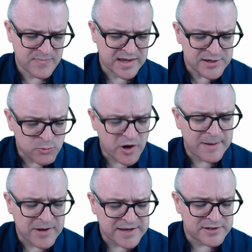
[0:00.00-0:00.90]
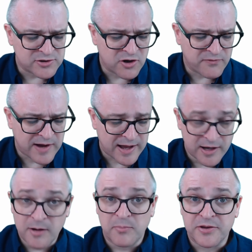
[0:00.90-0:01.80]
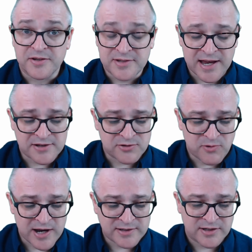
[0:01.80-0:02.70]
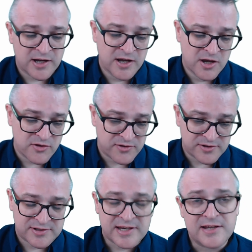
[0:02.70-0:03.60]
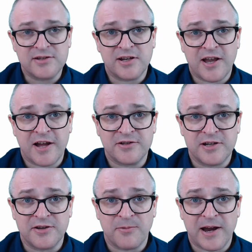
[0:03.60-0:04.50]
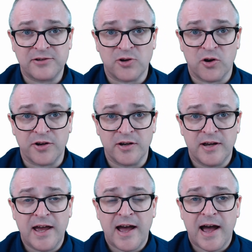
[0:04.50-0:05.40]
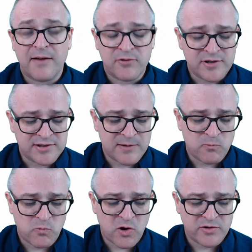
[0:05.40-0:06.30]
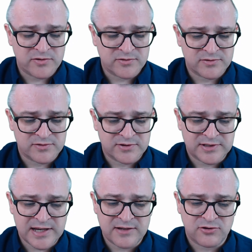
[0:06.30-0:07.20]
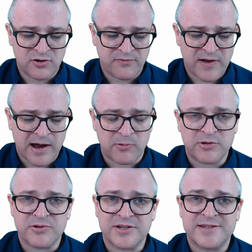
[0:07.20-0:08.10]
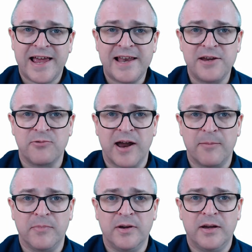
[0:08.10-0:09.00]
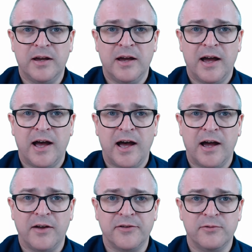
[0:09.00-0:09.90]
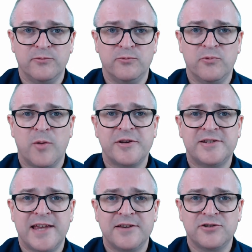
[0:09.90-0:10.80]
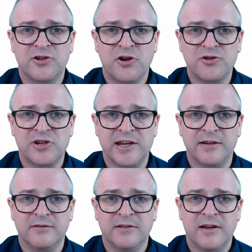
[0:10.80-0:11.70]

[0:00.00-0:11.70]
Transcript: Is what I'm guessing so far. But the size is right. The scenes are largely in the right order. I've only seen one scene so far, which was a telegram that Robert sends to Cushing.